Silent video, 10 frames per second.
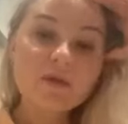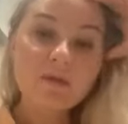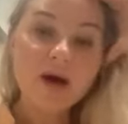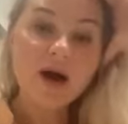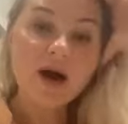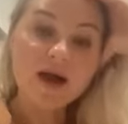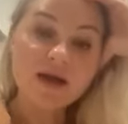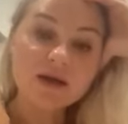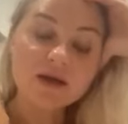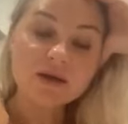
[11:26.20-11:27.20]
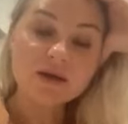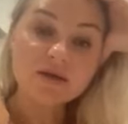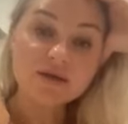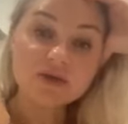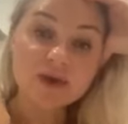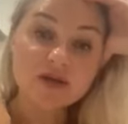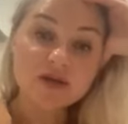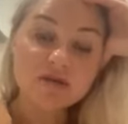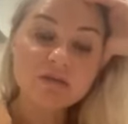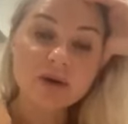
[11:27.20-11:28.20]
my
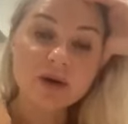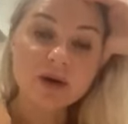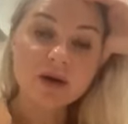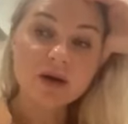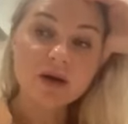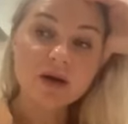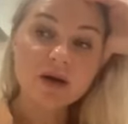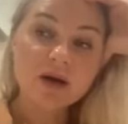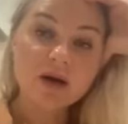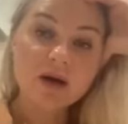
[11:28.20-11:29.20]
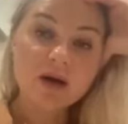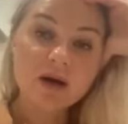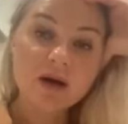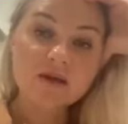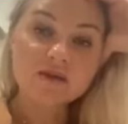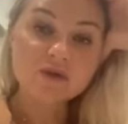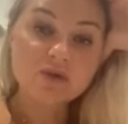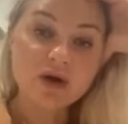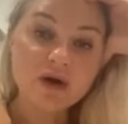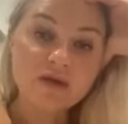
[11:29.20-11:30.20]
situation. But it's all
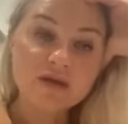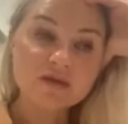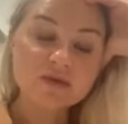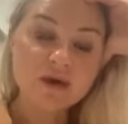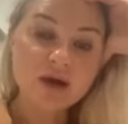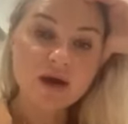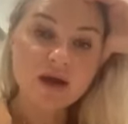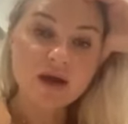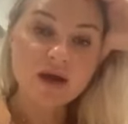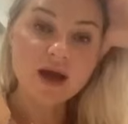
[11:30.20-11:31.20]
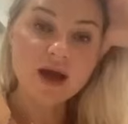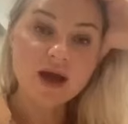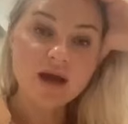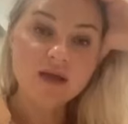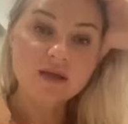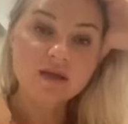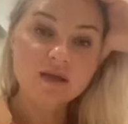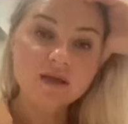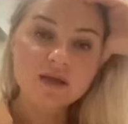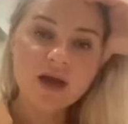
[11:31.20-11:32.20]
growth and it's all learning.
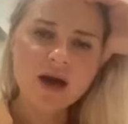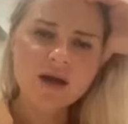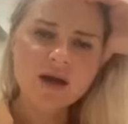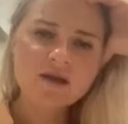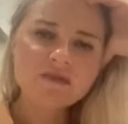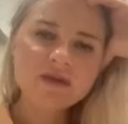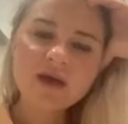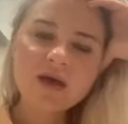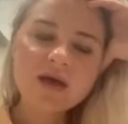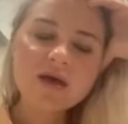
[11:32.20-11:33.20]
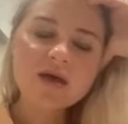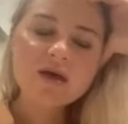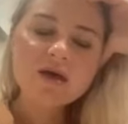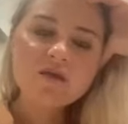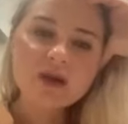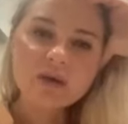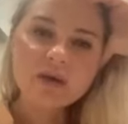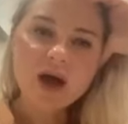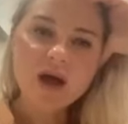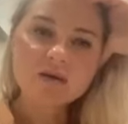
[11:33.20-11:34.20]
And yeah, I'd love to hear if
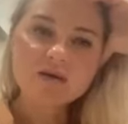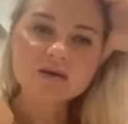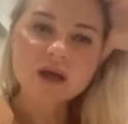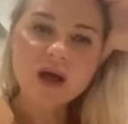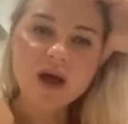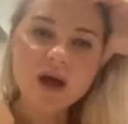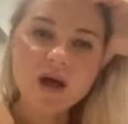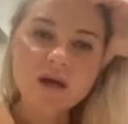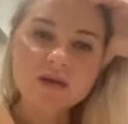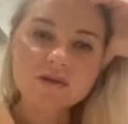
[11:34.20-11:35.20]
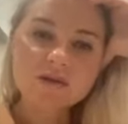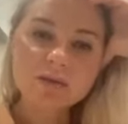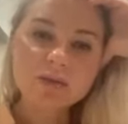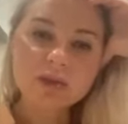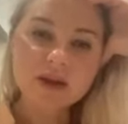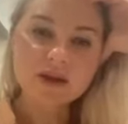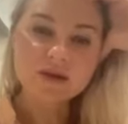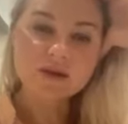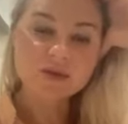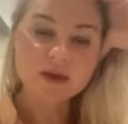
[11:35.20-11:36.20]
anyone else has been
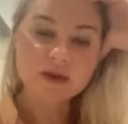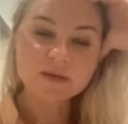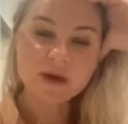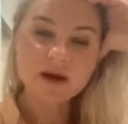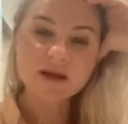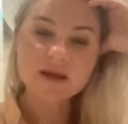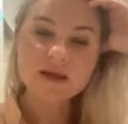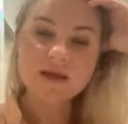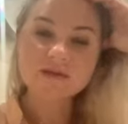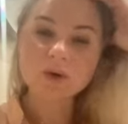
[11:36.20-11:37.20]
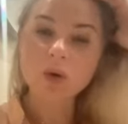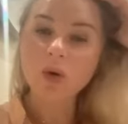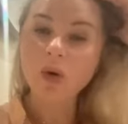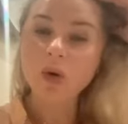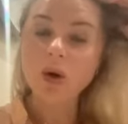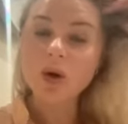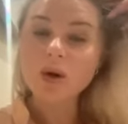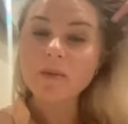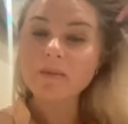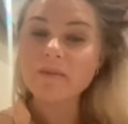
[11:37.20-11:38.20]
into swingers parties or
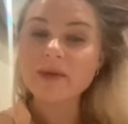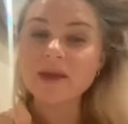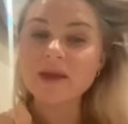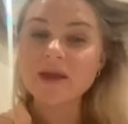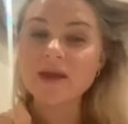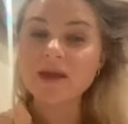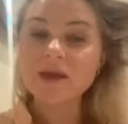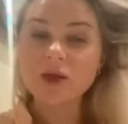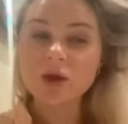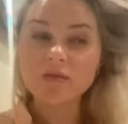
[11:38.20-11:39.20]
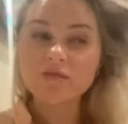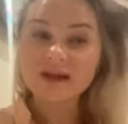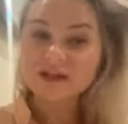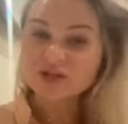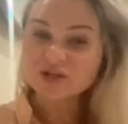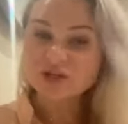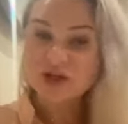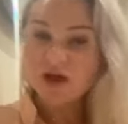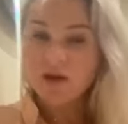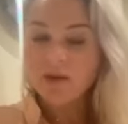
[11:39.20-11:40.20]
been in an open
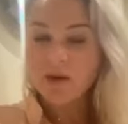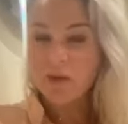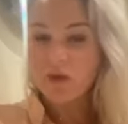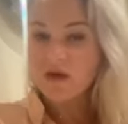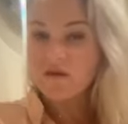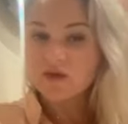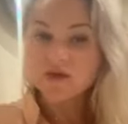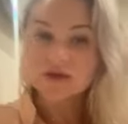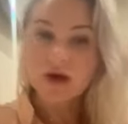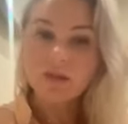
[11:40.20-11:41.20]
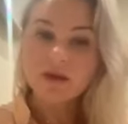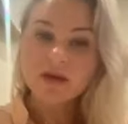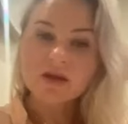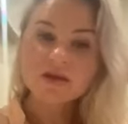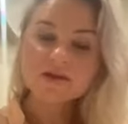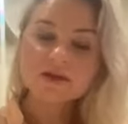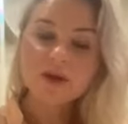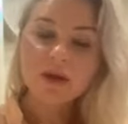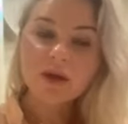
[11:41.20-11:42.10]
relationship and what their views are, because